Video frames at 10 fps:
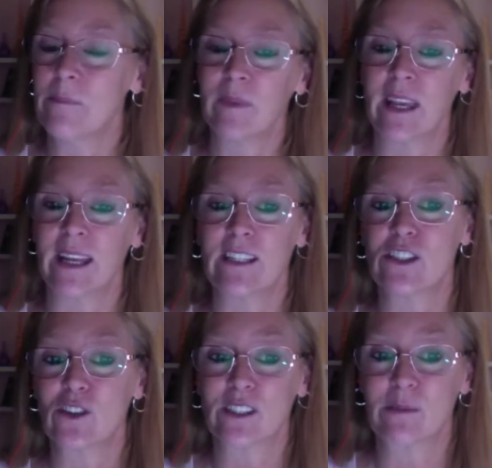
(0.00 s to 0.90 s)
He didn't
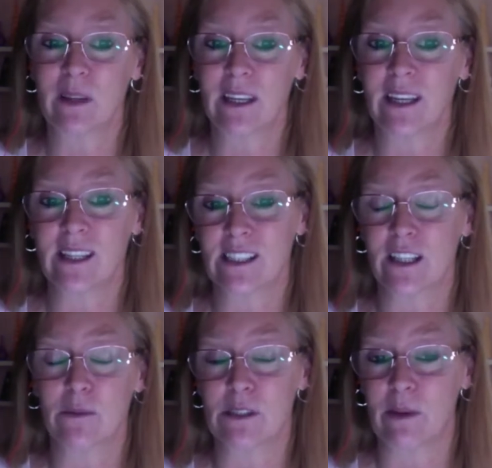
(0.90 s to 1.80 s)
start speaking until
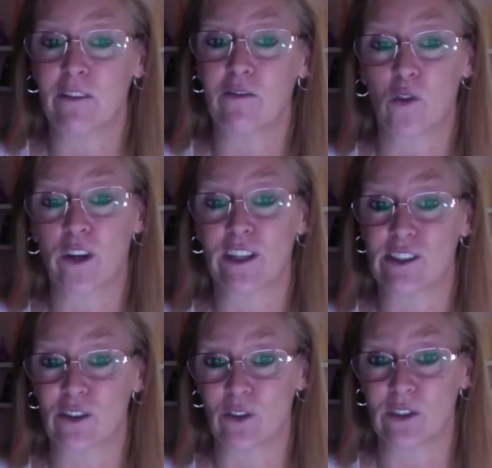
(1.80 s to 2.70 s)
he was about four
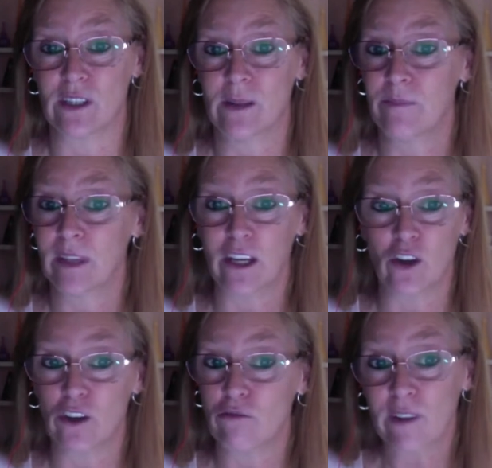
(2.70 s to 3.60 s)
years old. He
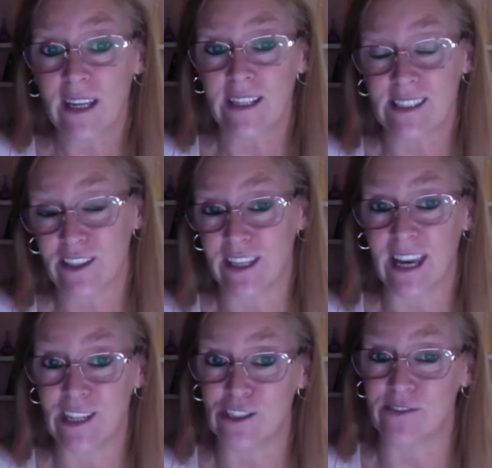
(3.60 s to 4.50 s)
couldn't read until the
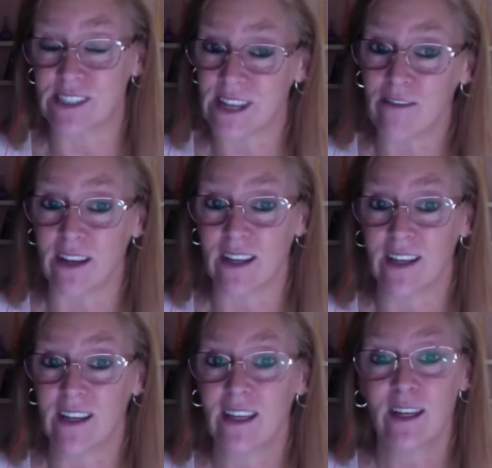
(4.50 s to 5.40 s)
age of seven.
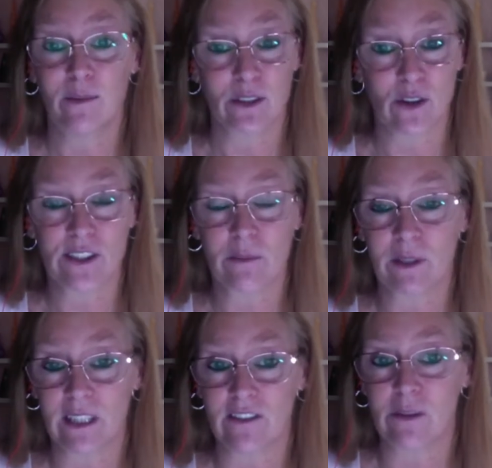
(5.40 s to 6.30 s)
He was also
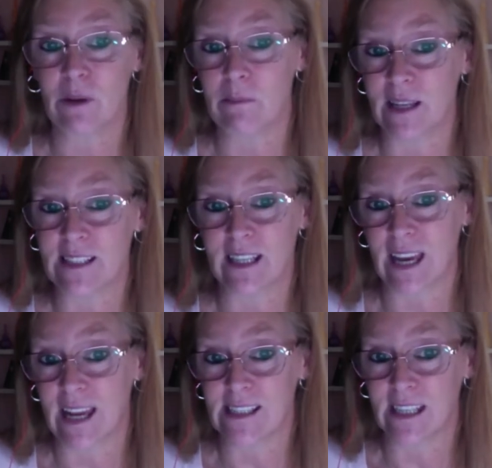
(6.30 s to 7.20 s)
believed to be mentally
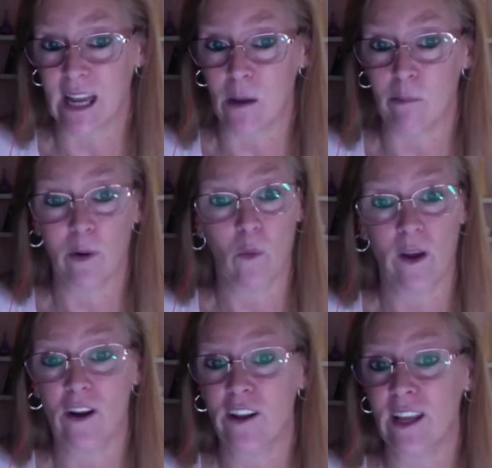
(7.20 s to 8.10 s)
handicapped, but
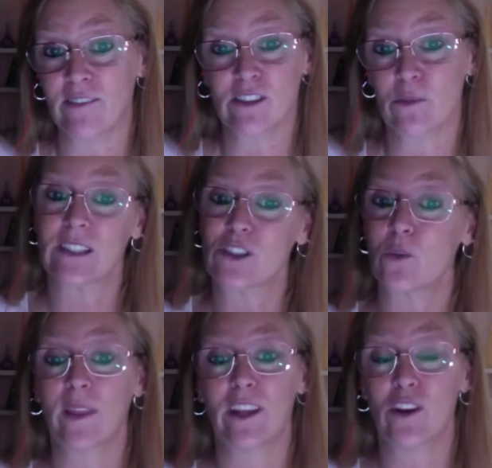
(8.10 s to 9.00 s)
went on life to, to
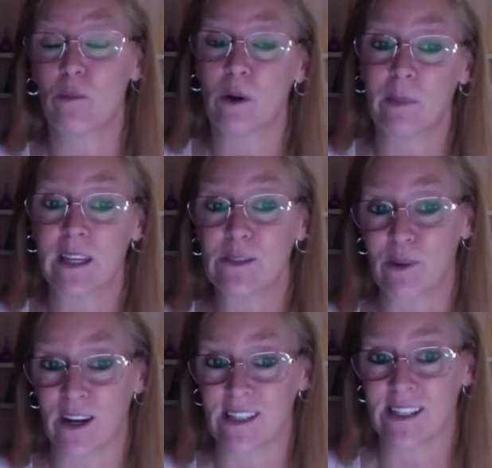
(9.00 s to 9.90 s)
win the Nobel Peace
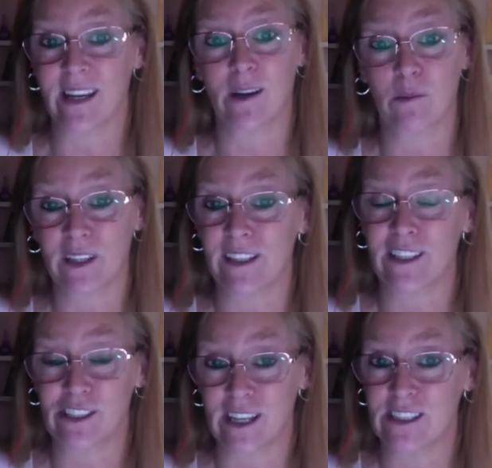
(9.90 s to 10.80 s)
Prize and completely
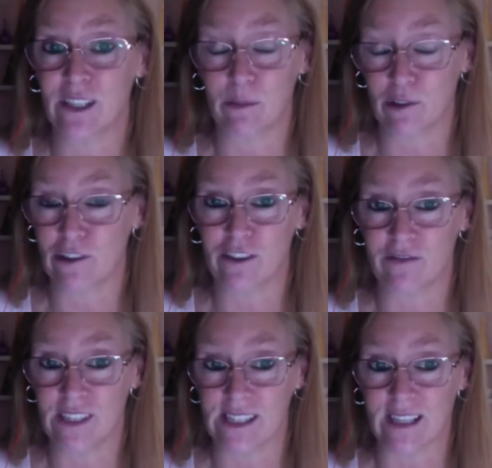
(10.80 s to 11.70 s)
changed the approach of
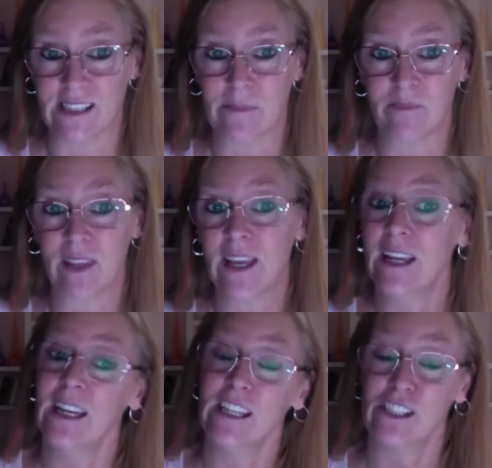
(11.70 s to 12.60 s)
physics.
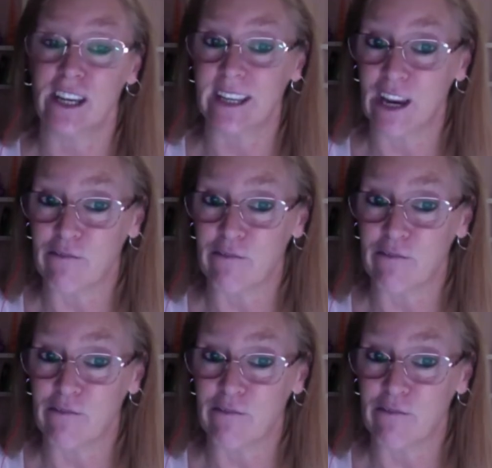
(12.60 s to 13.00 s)
J.K.